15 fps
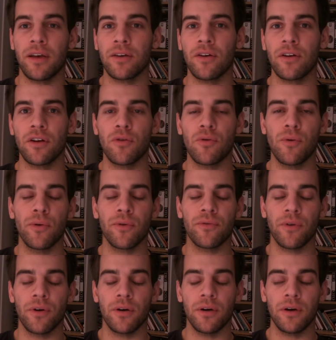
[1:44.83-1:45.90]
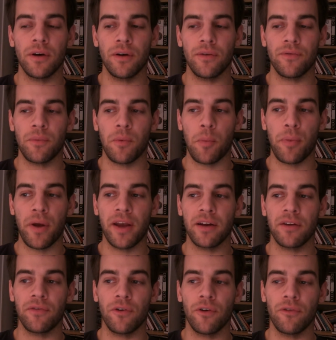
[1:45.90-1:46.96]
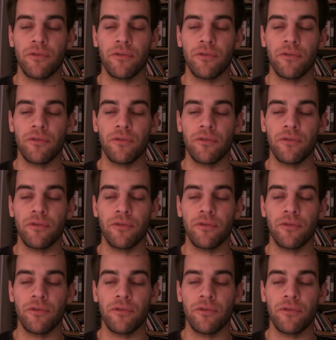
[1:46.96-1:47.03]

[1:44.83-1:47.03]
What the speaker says: I got a quote from a painter for